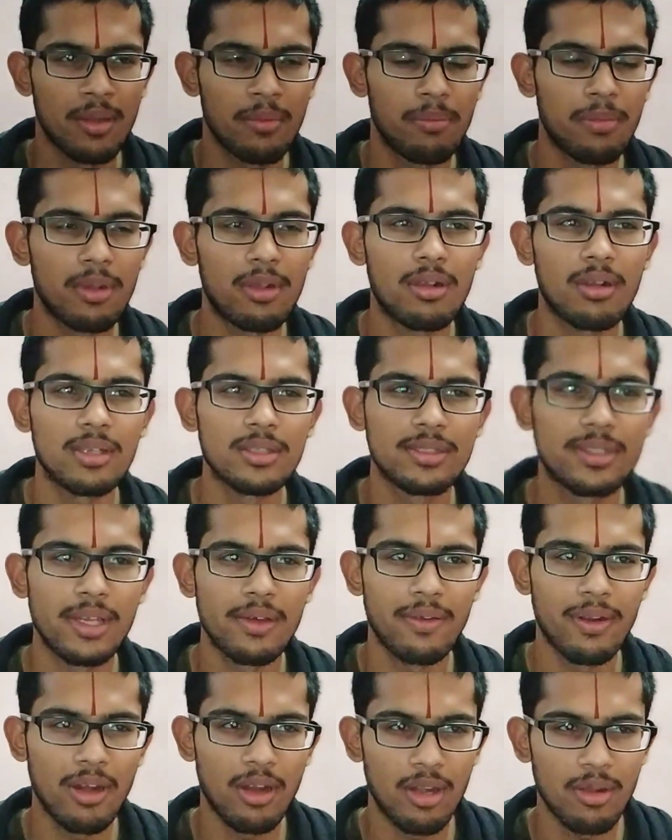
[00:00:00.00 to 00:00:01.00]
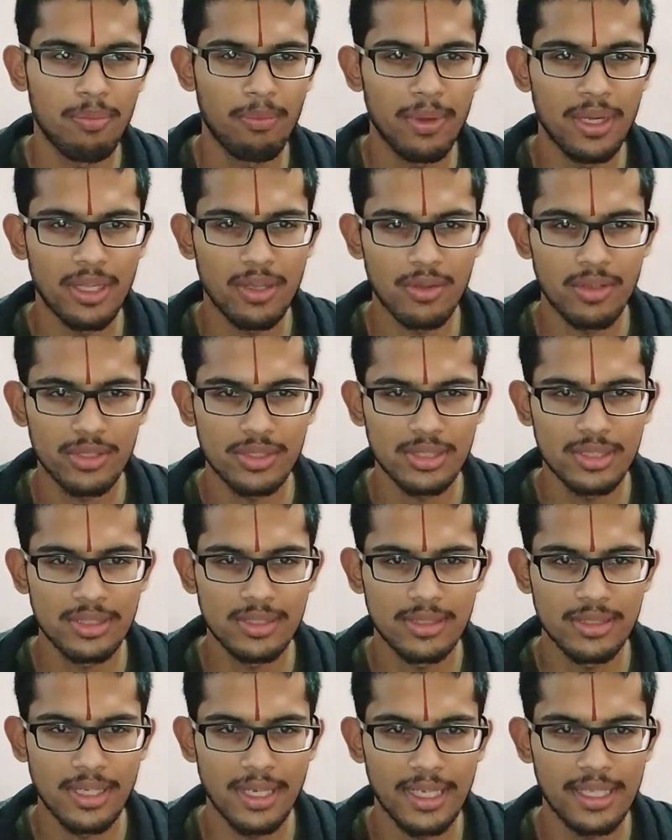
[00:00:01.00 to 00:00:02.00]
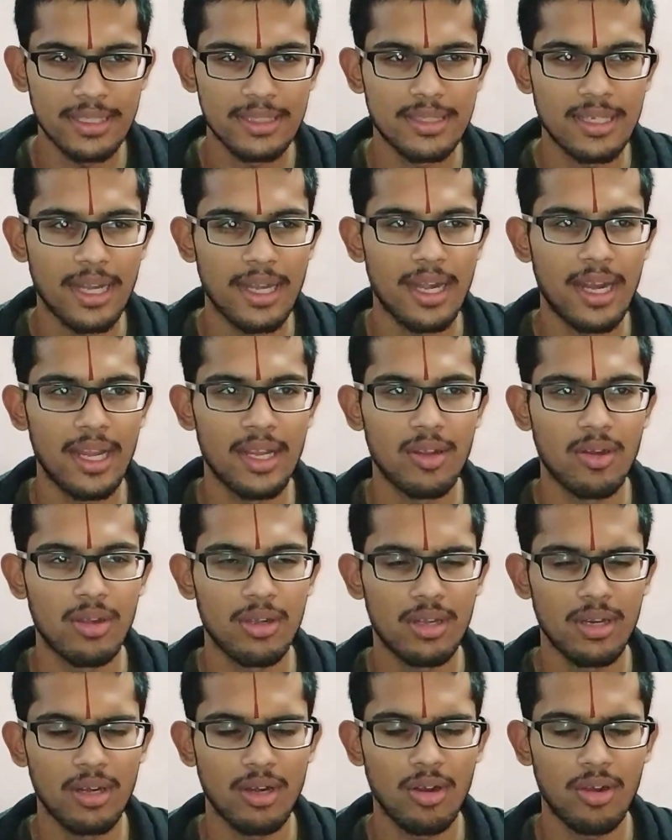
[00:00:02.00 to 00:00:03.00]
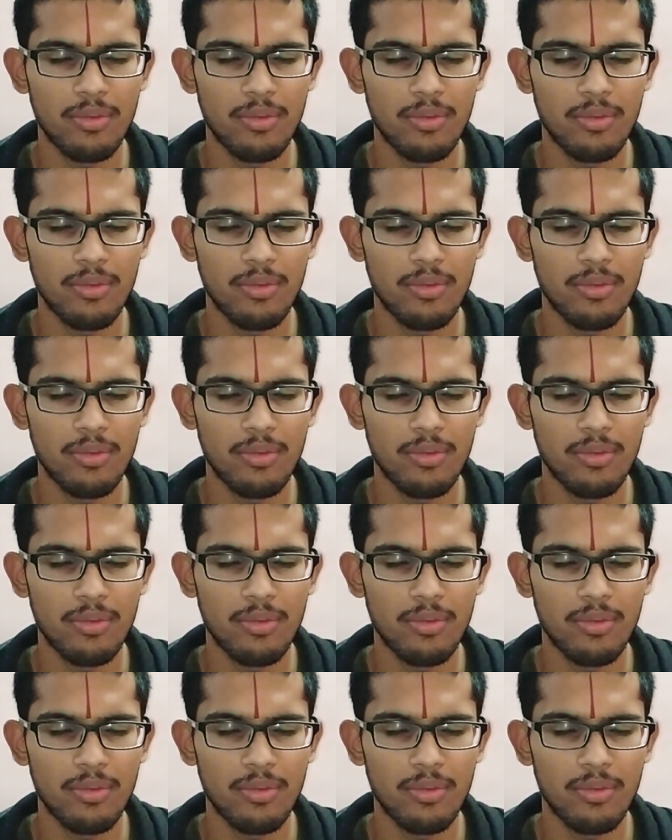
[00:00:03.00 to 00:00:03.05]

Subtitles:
because there were many questions raised and I got